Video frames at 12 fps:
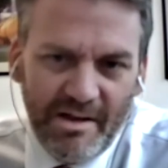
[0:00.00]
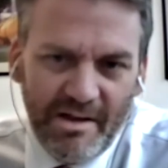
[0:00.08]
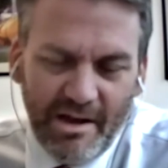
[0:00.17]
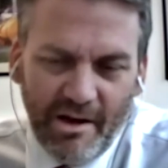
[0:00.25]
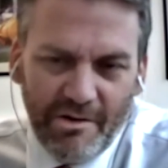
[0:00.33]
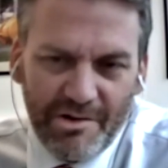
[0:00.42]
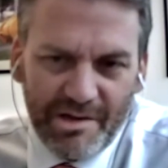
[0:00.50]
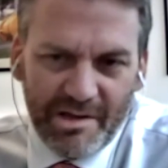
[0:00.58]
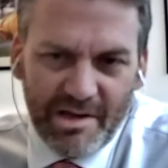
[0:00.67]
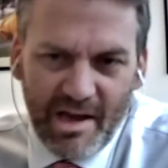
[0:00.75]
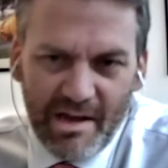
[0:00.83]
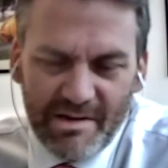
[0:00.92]
onto
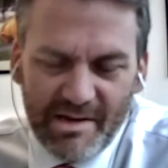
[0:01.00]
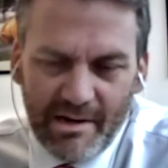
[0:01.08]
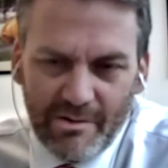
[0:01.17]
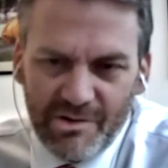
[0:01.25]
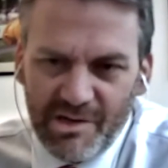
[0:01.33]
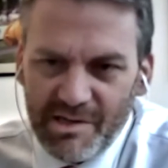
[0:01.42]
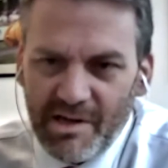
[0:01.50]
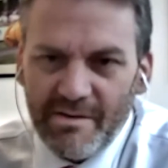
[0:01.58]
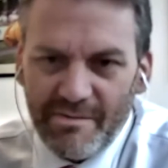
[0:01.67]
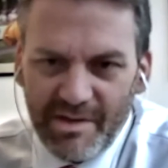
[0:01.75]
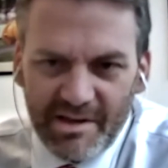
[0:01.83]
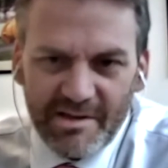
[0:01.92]
the technology side of things.